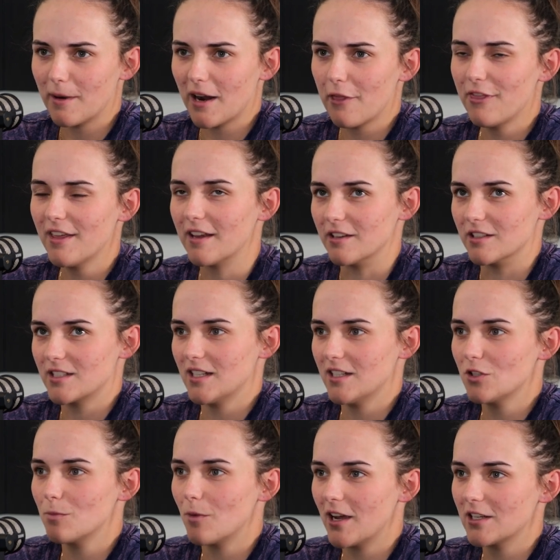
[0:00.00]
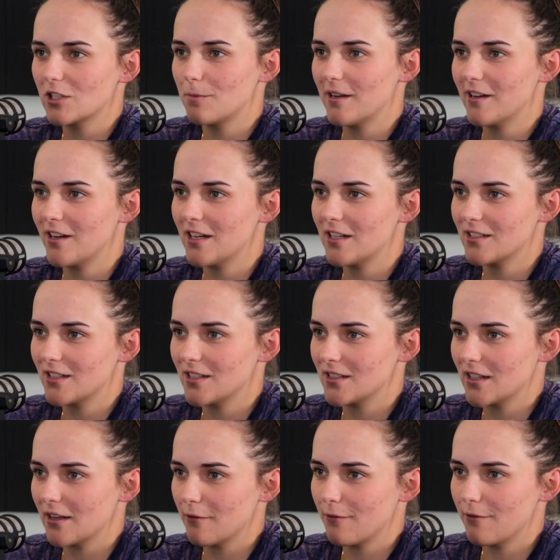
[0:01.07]
I think since my
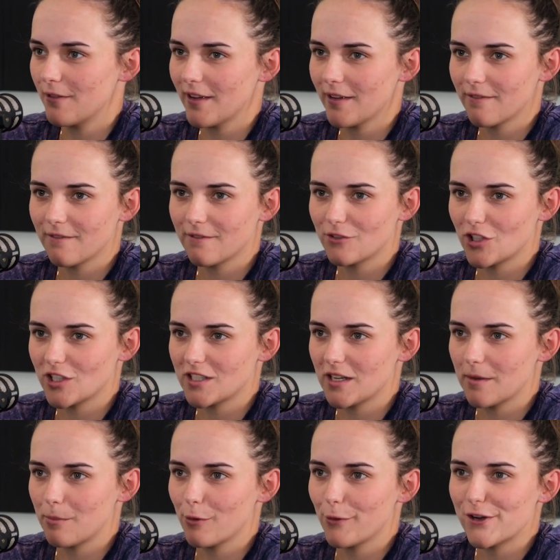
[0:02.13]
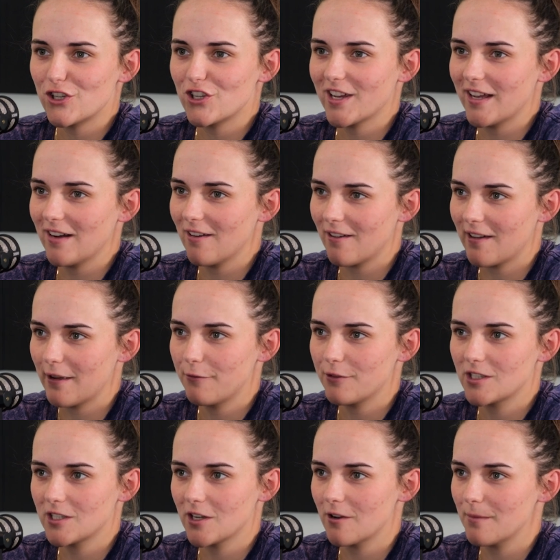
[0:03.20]
experiences, I've just appreciate life
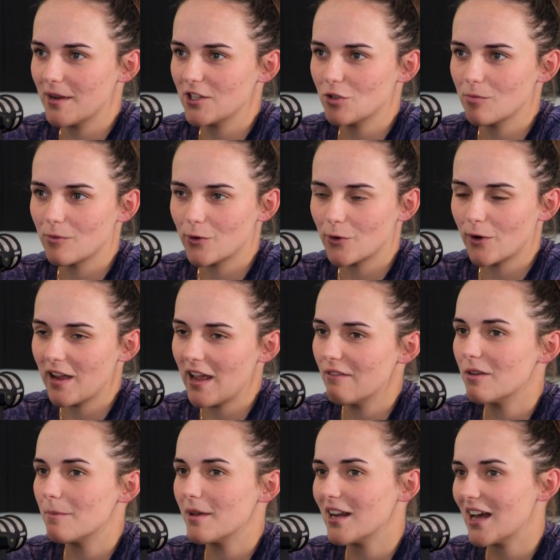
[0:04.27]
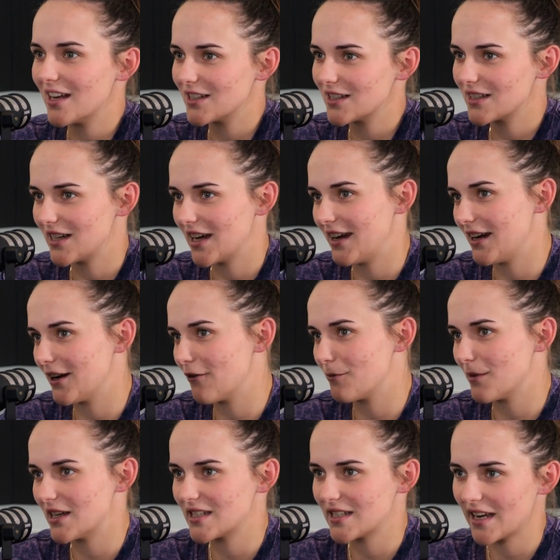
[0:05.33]
so much more. I have a better understanding of
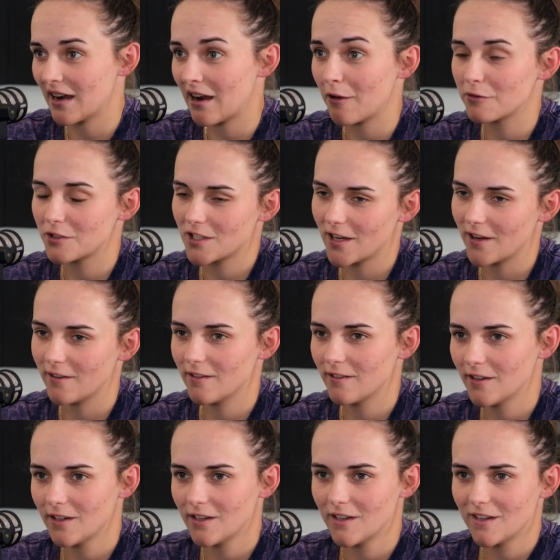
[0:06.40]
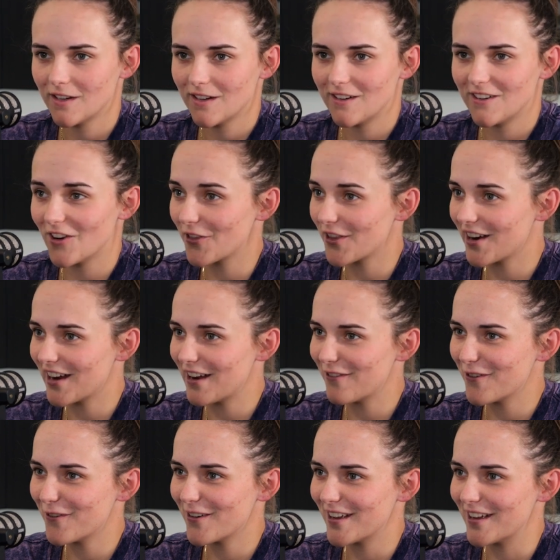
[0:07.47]
myself. So not that I
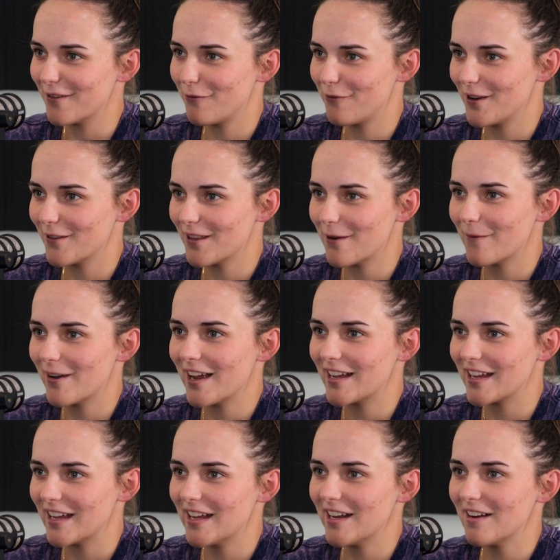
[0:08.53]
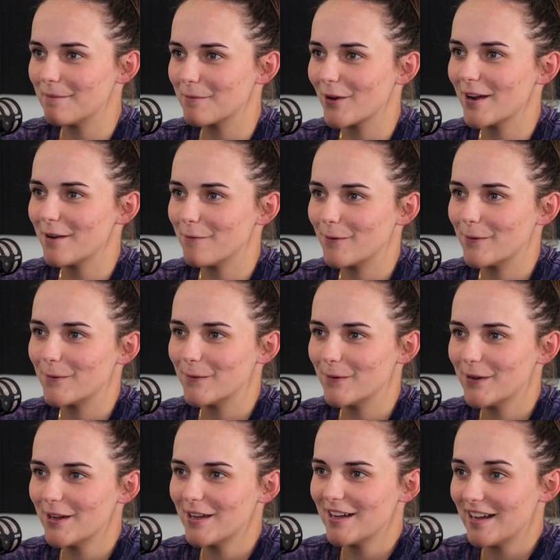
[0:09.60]
ever want to feel that way again. I'm grateful
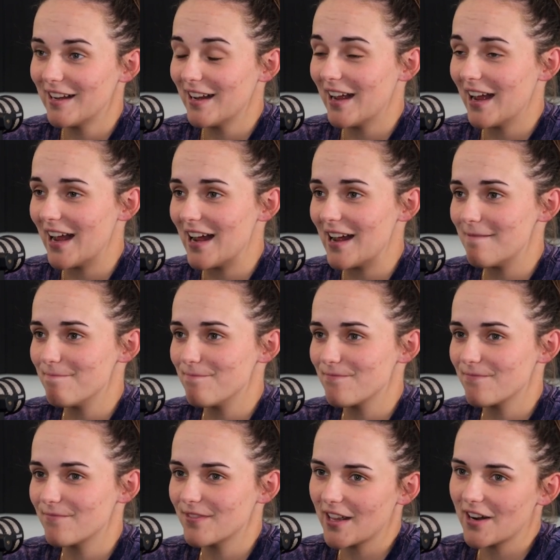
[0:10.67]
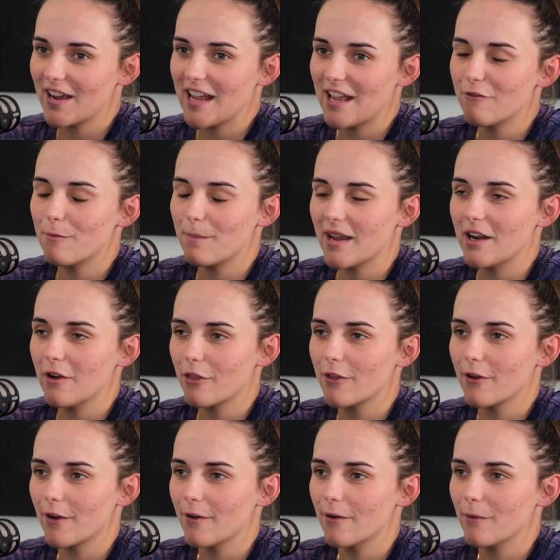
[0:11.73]
that I have been
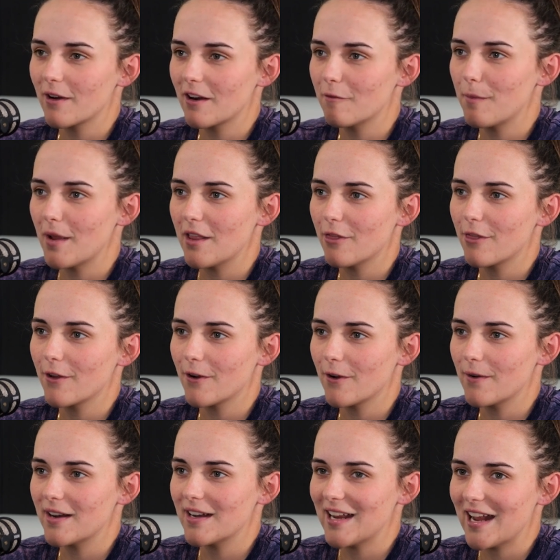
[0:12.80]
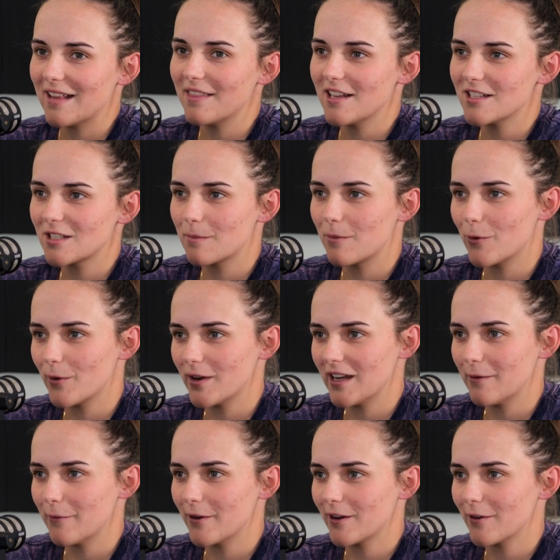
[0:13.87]
through what I've been through and had that support
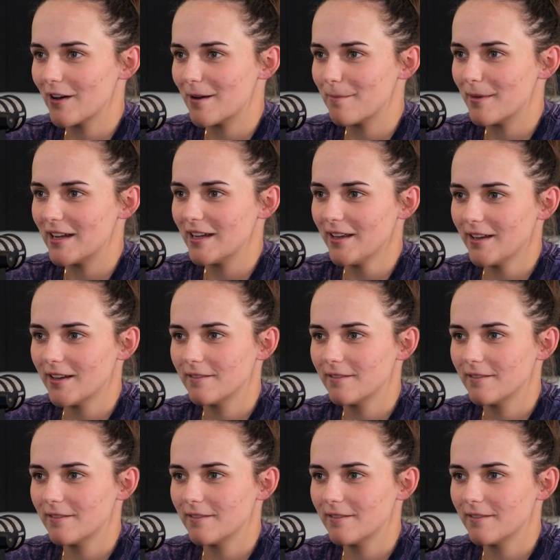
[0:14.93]
network around me.